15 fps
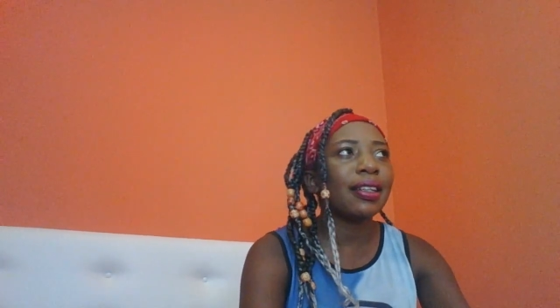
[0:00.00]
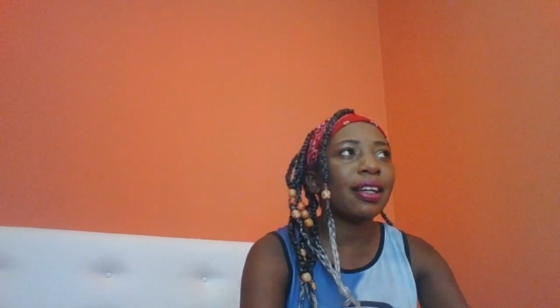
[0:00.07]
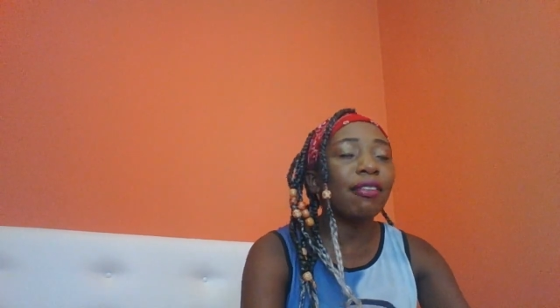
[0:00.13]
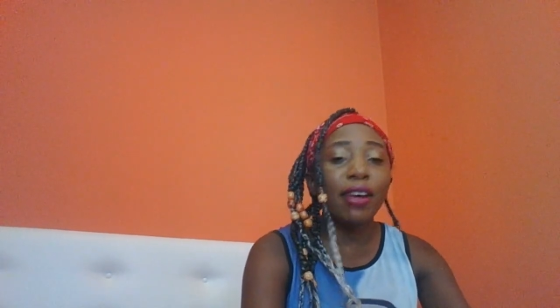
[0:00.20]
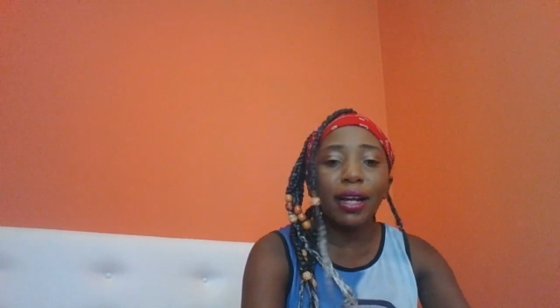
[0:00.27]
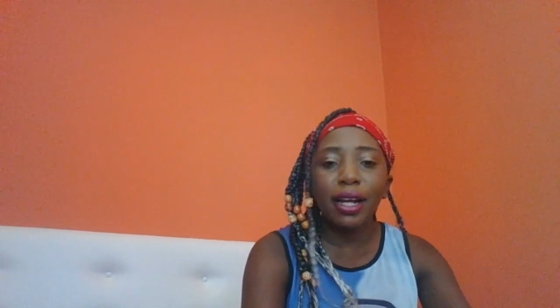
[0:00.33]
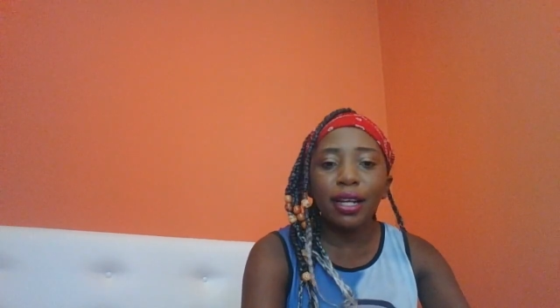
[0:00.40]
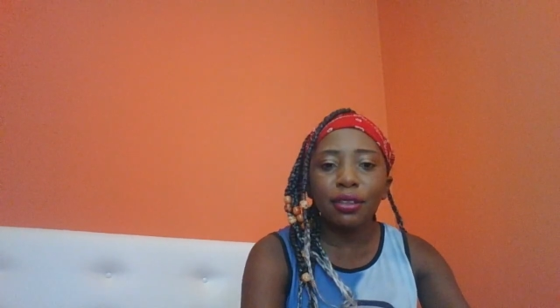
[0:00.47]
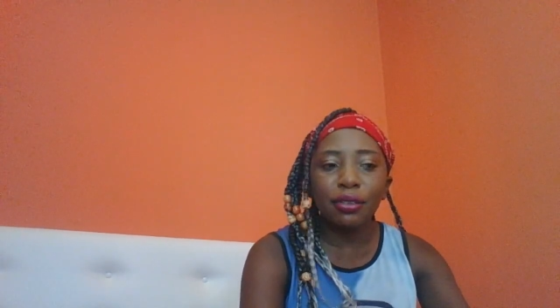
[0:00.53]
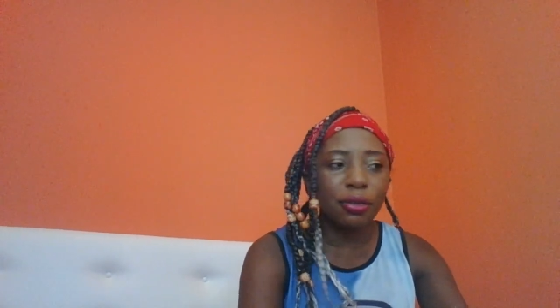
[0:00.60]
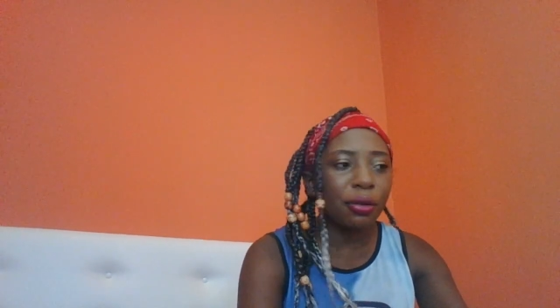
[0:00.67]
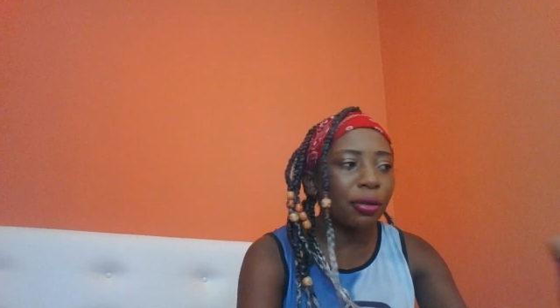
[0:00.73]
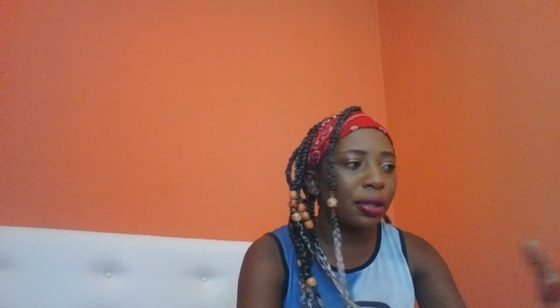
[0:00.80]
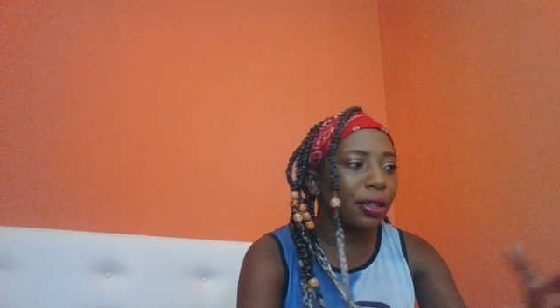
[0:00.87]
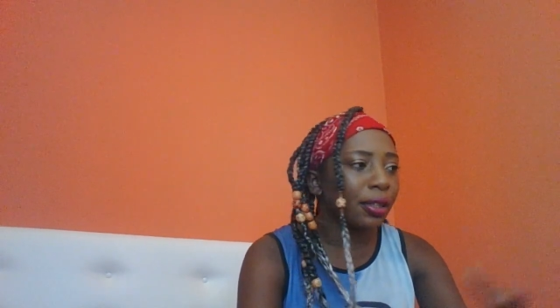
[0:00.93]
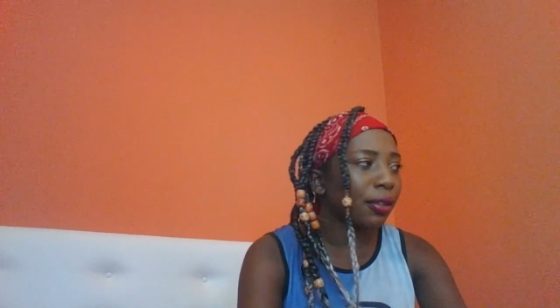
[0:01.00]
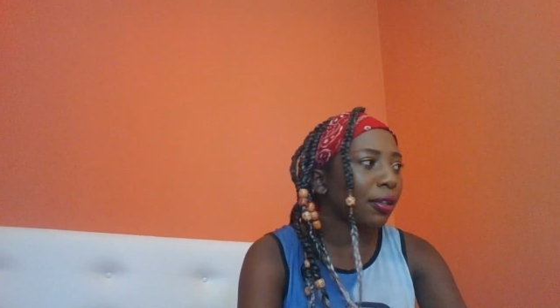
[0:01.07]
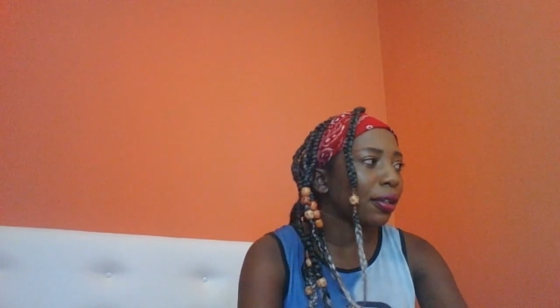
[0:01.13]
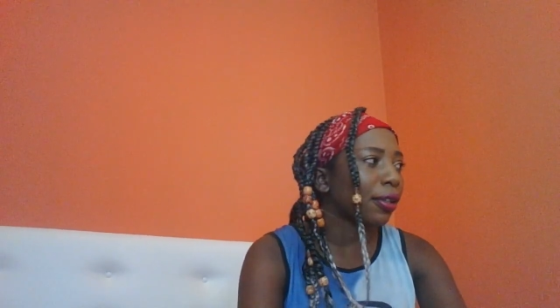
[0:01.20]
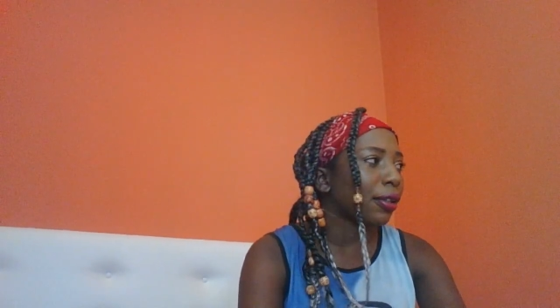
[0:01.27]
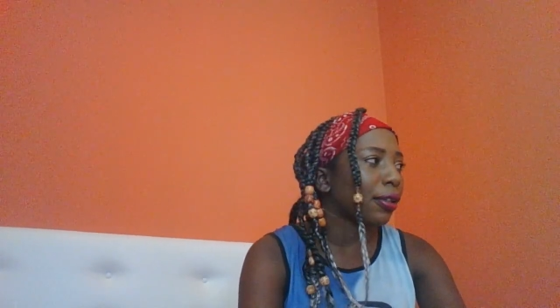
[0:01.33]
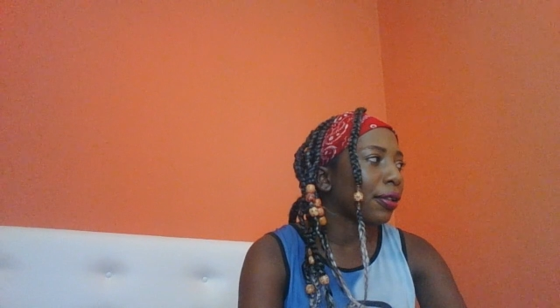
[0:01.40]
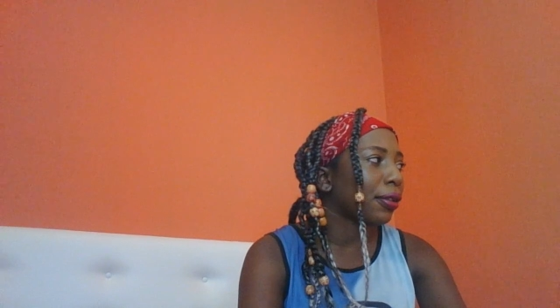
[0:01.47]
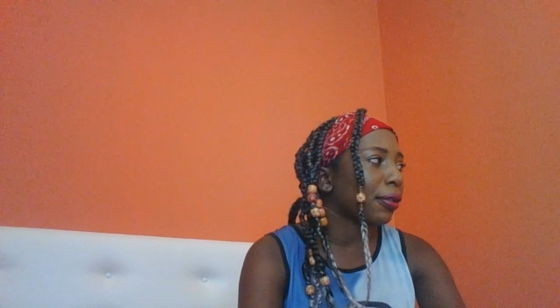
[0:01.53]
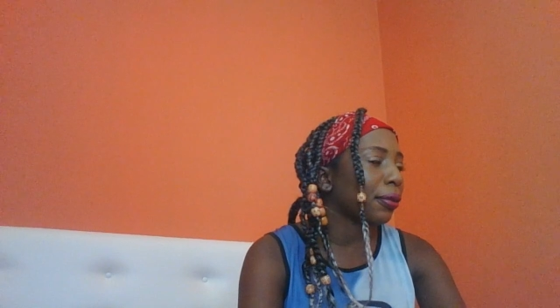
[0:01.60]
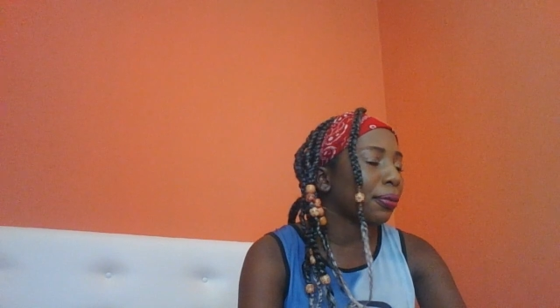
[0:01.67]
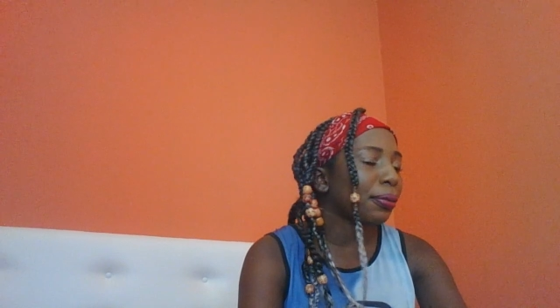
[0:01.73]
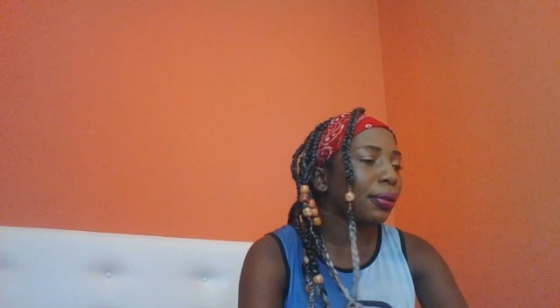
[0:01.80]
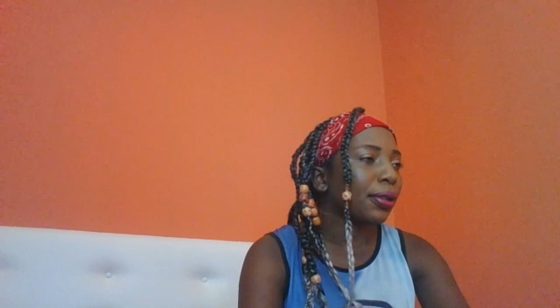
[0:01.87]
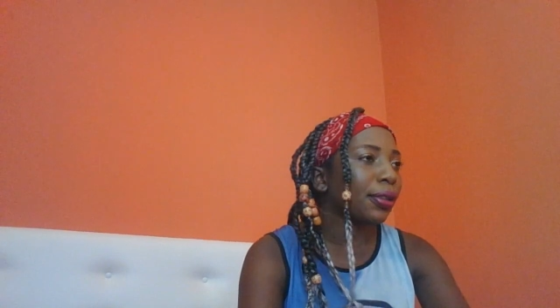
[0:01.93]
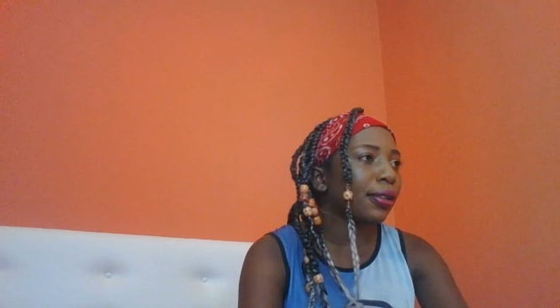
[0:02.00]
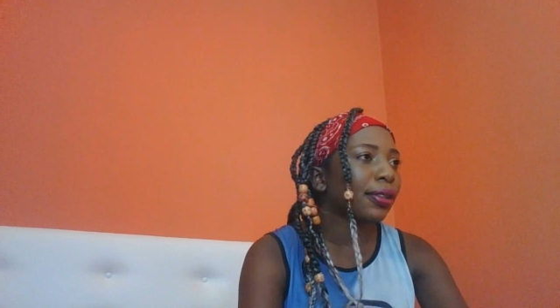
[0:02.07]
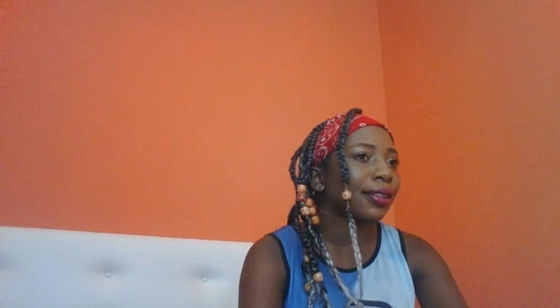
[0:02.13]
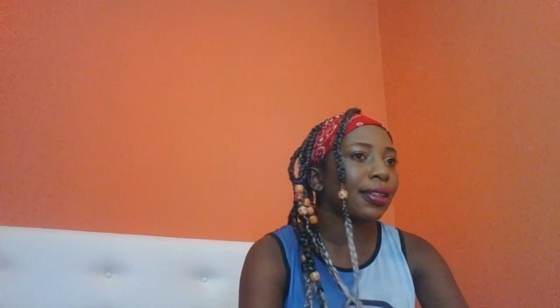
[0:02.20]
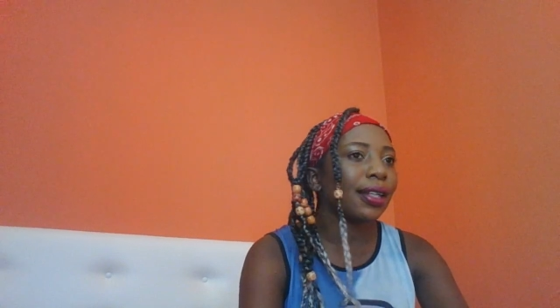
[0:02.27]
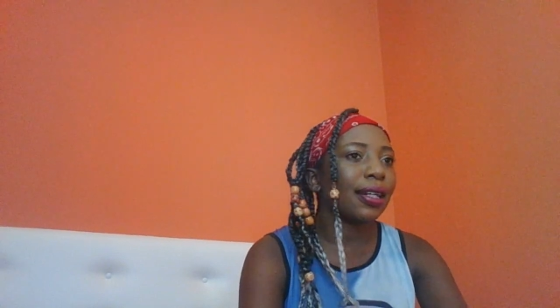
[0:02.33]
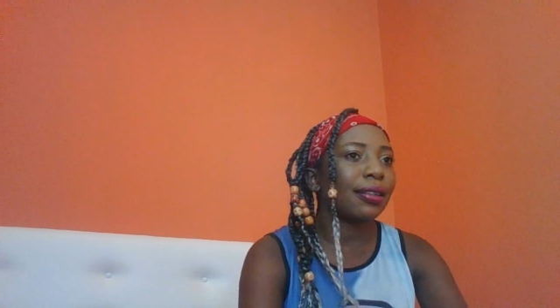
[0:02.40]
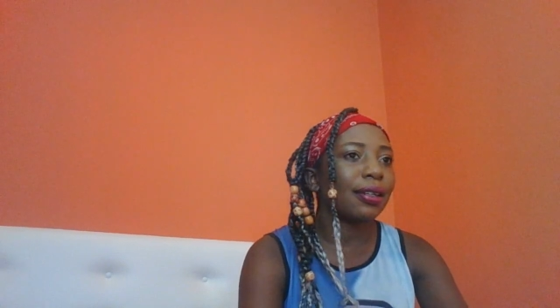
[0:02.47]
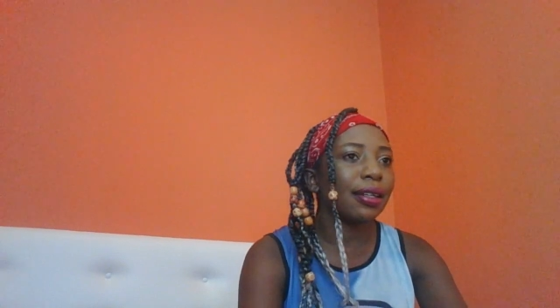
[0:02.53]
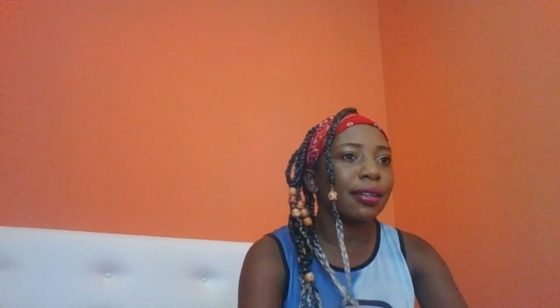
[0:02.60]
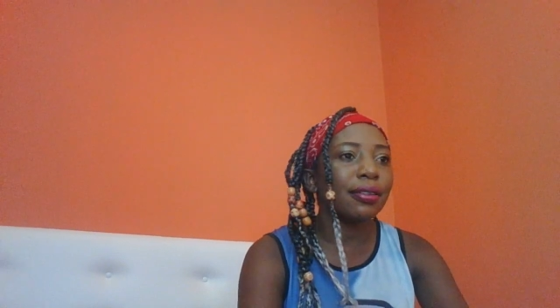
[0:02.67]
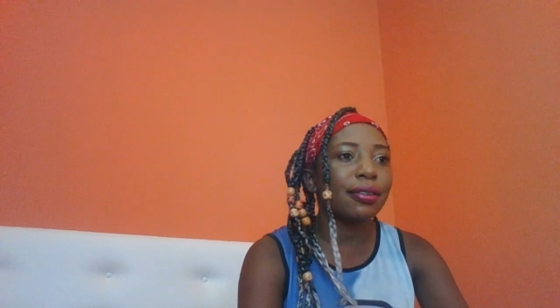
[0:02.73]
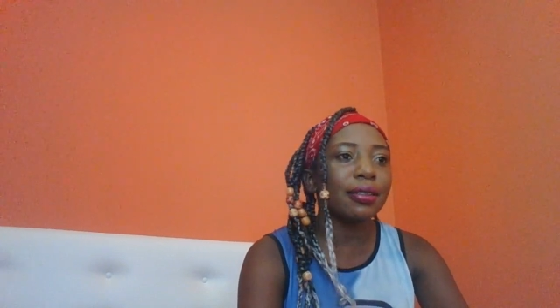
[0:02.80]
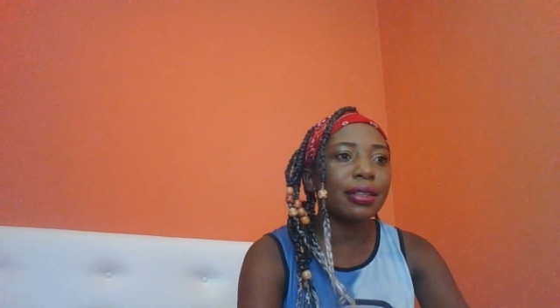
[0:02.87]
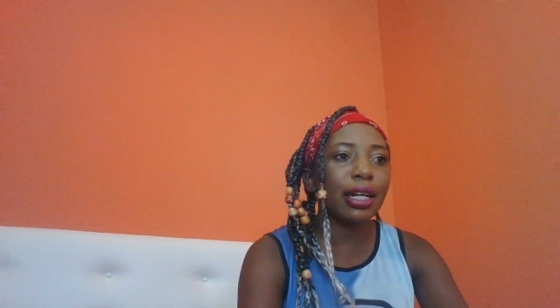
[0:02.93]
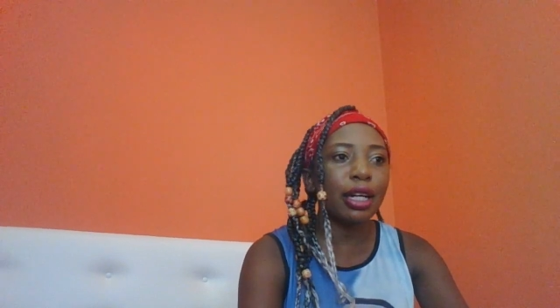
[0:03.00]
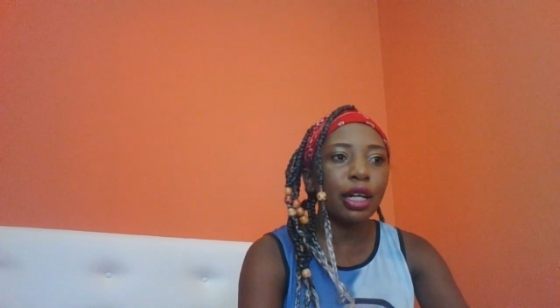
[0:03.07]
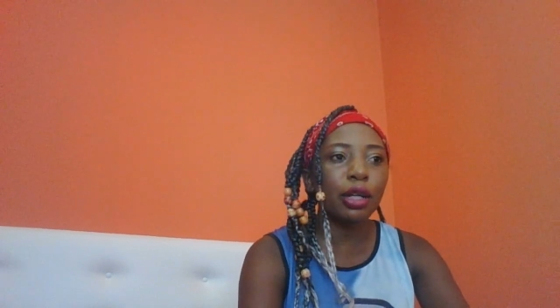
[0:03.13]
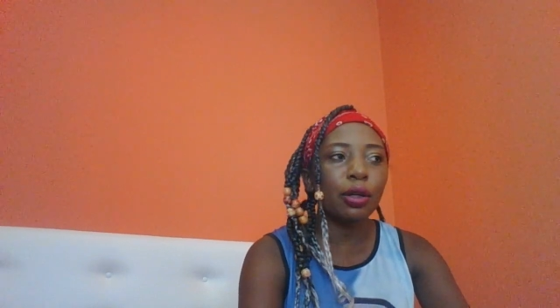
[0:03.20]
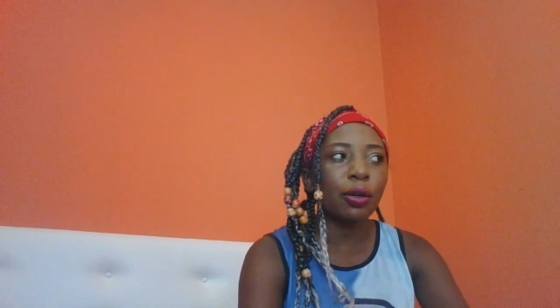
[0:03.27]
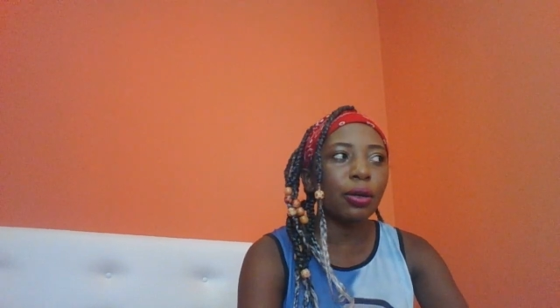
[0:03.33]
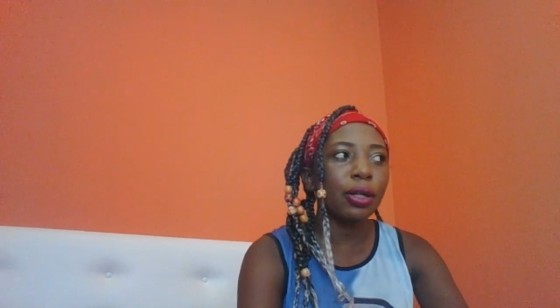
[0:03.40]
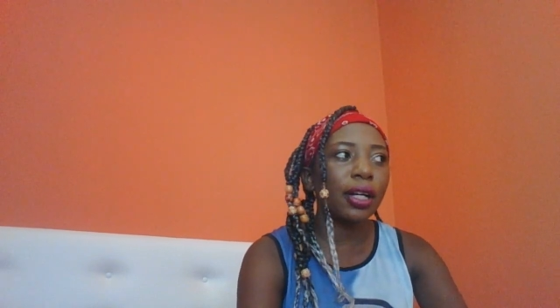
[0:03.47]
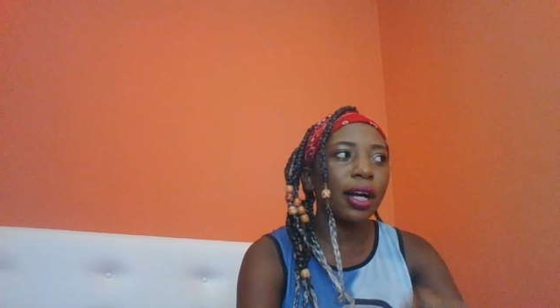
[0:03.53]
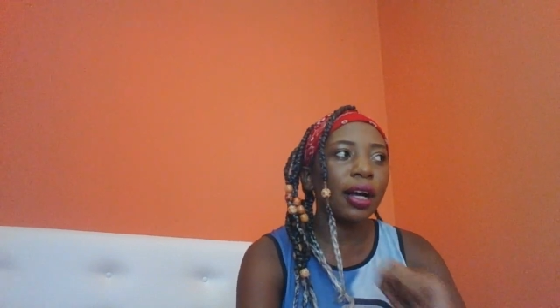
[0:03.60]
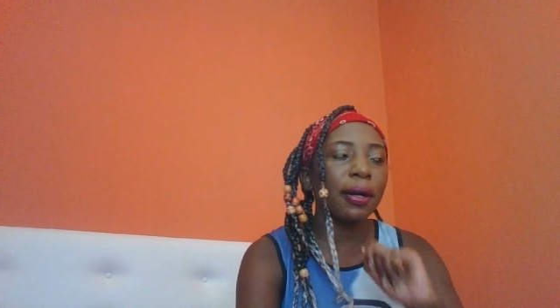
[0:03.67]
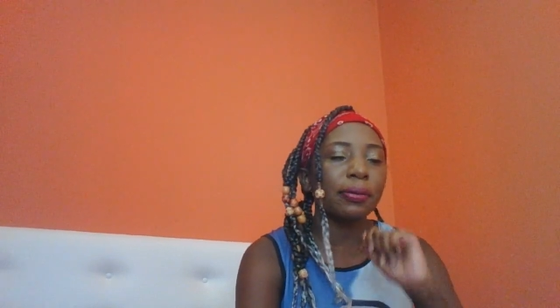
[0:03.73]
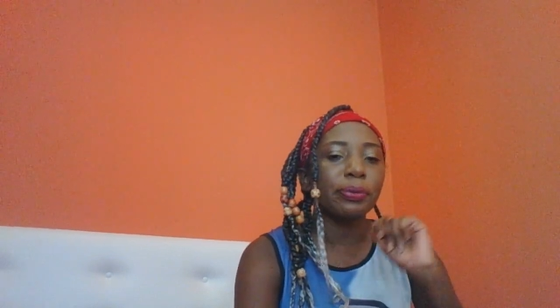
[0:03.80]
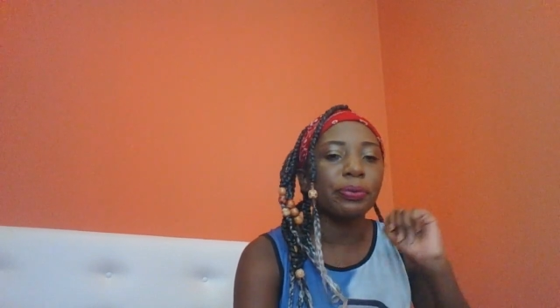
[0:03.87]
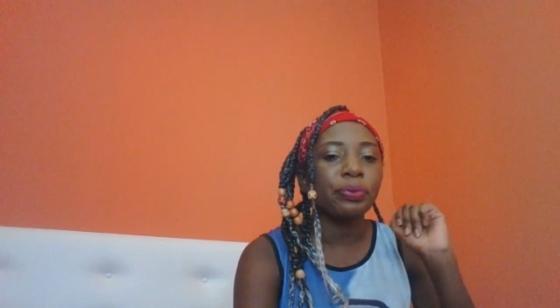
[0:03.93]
even I saw in which this country, in Senegal, yeah,